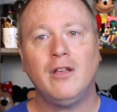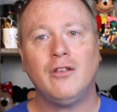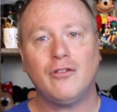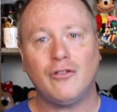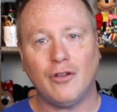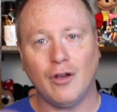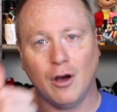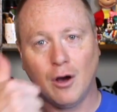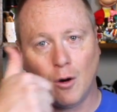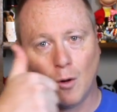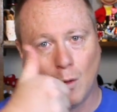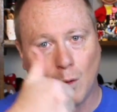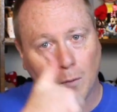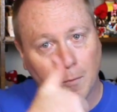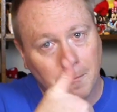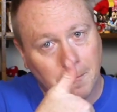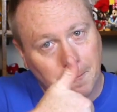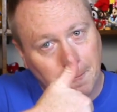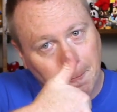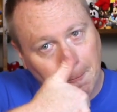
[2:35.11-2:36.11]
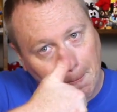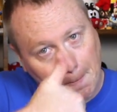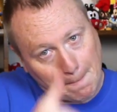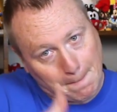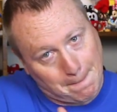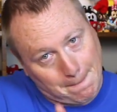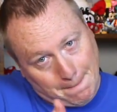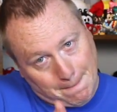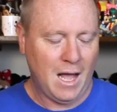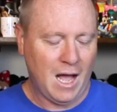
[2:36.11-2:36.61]
So
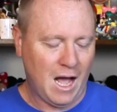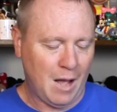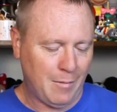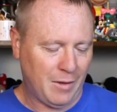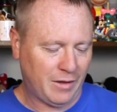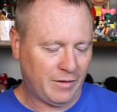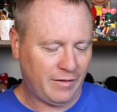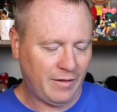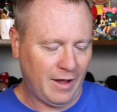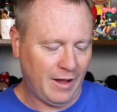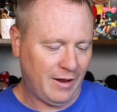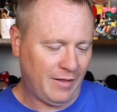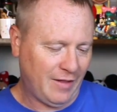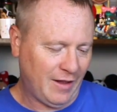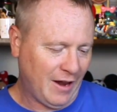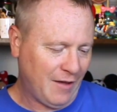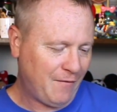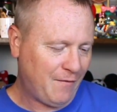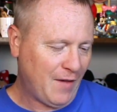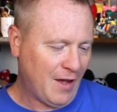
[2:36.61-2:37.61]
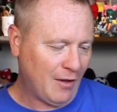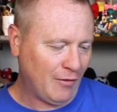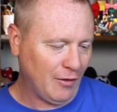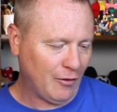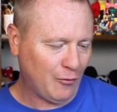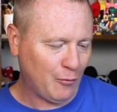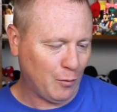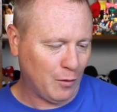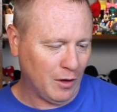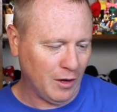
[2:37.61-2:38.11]
I'm excited that I found
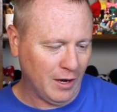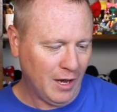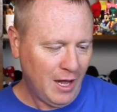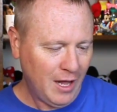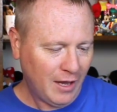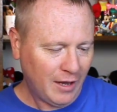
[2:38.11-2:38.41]
this one